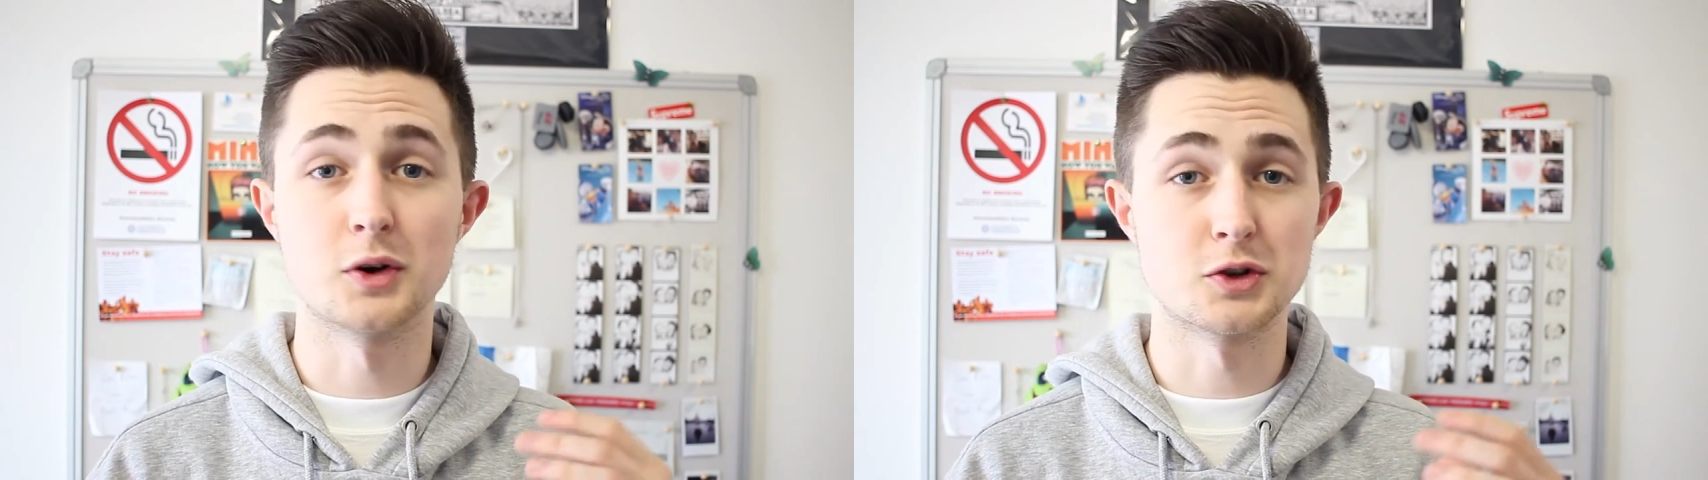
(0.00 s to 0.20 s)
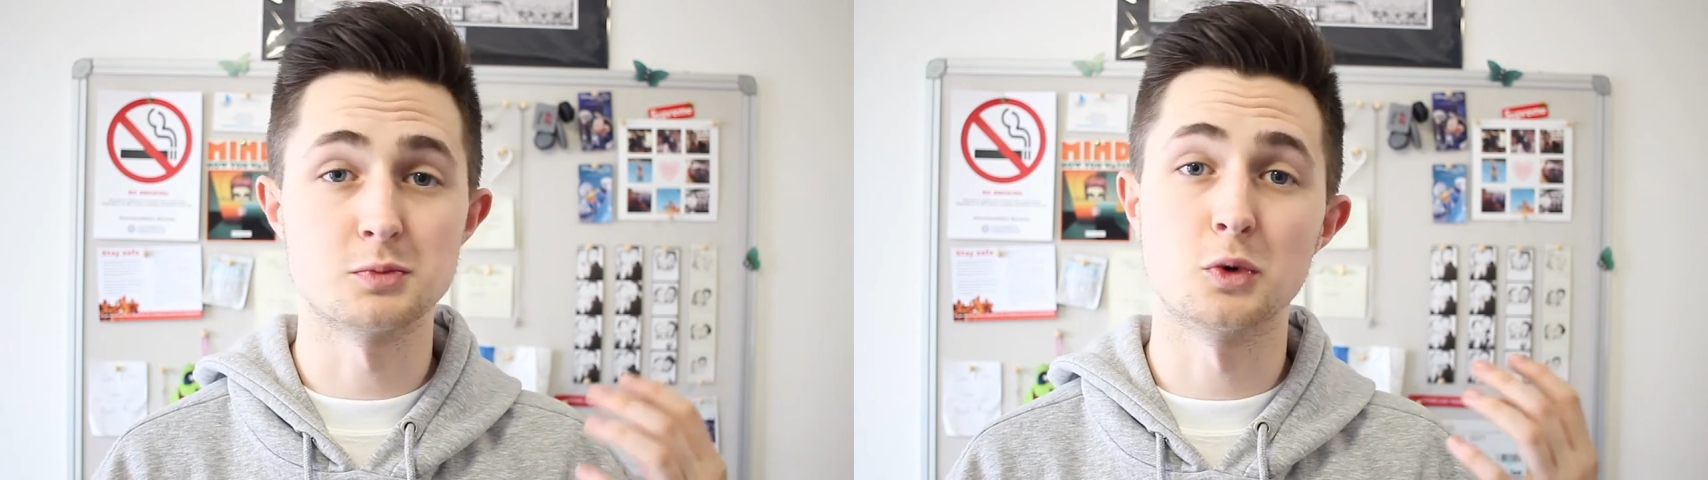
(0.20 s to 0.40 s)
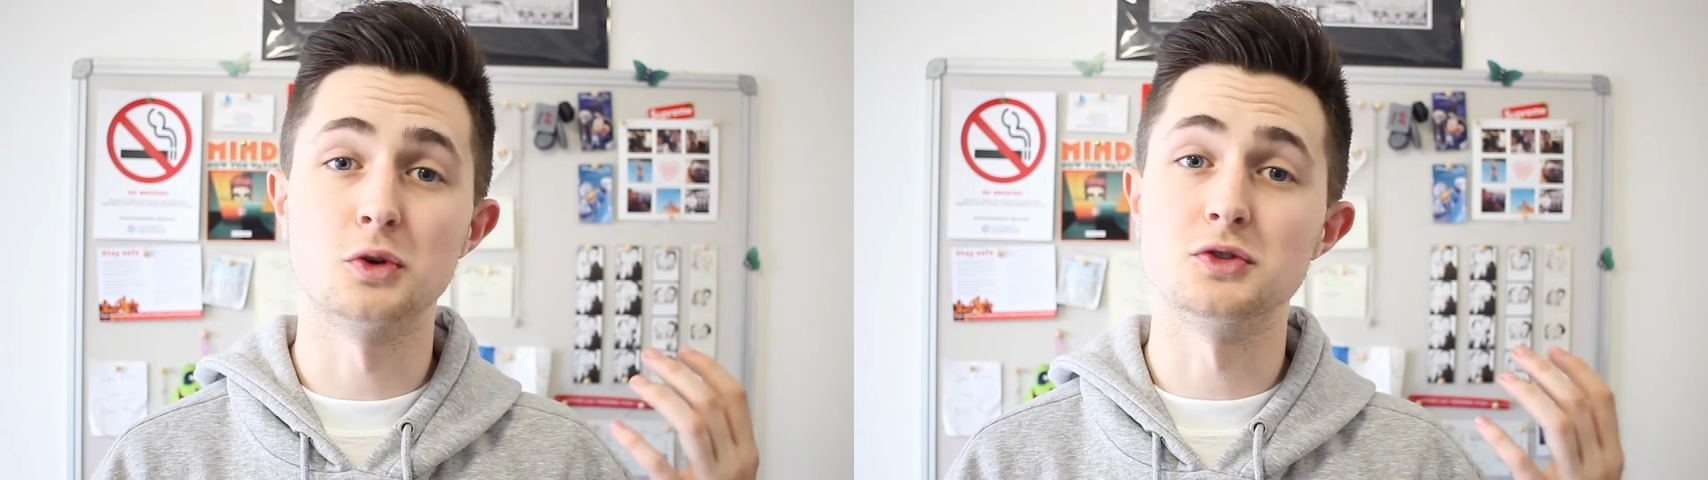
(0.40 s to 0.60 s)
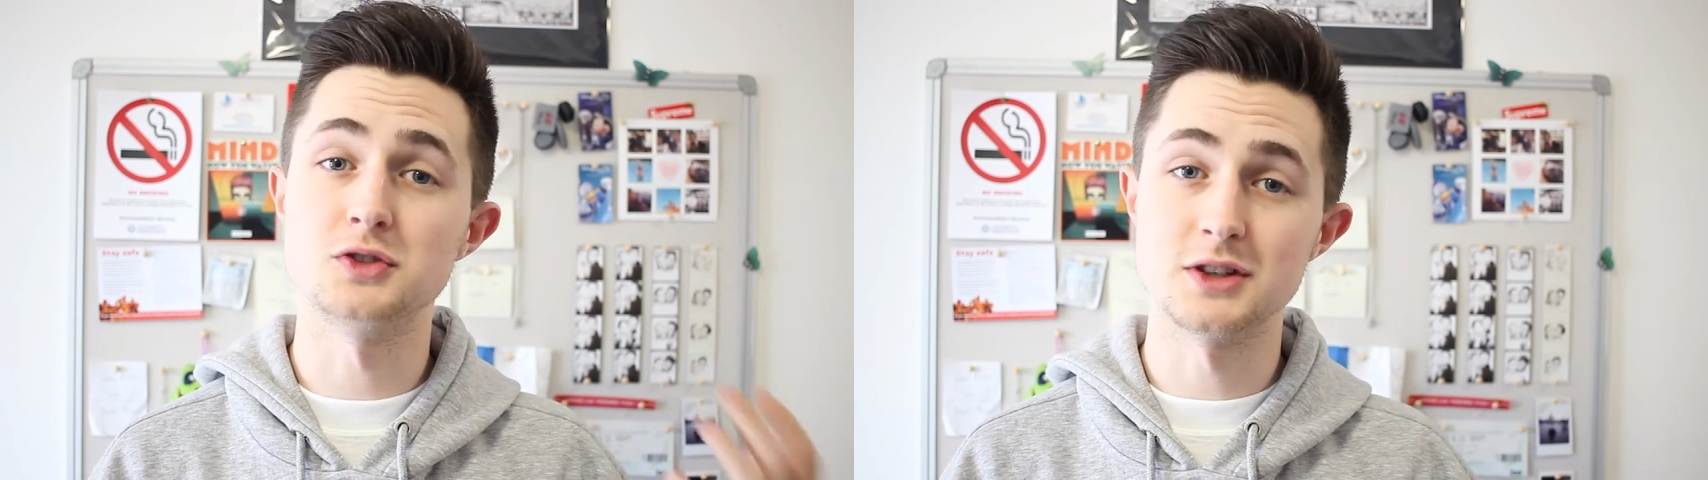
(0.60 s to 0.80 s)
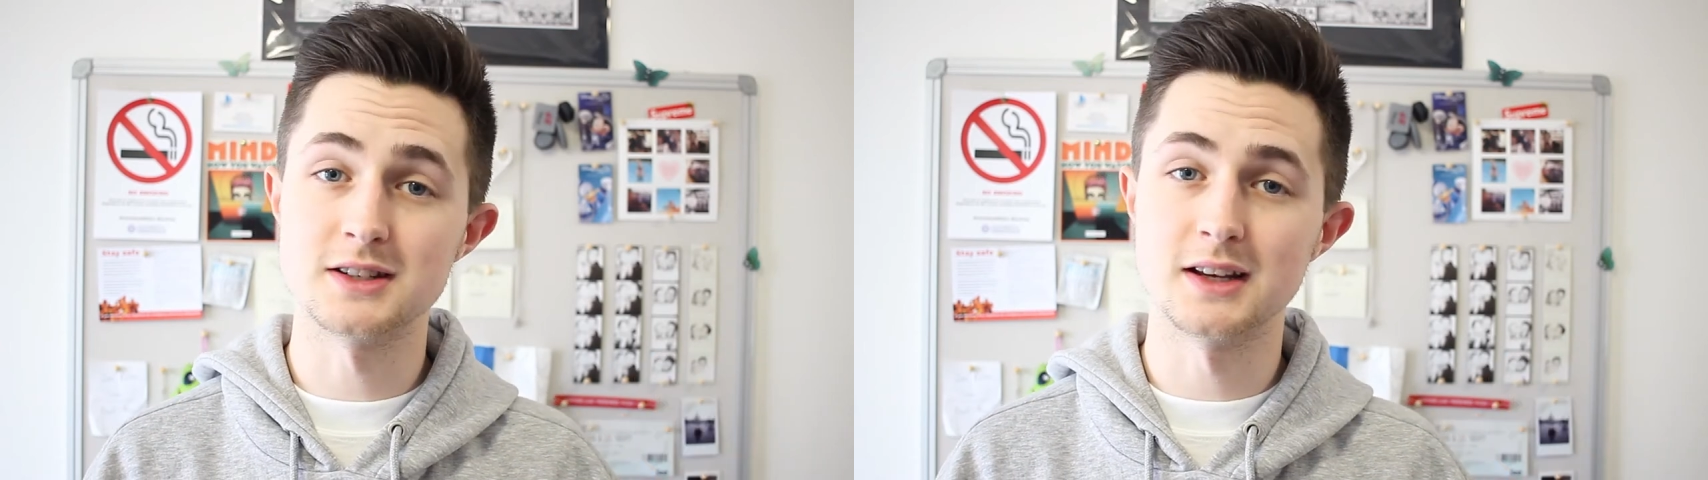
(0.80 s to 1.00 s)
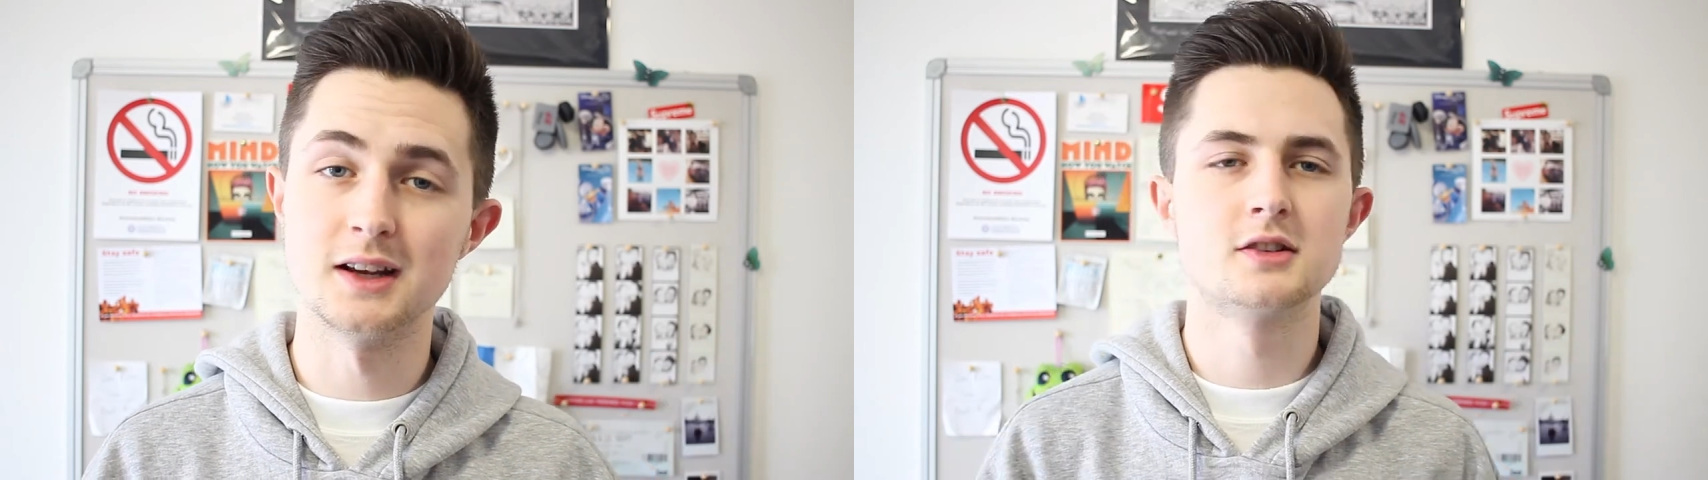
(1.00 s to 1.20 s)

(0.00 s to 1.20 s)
focus more on Stussy.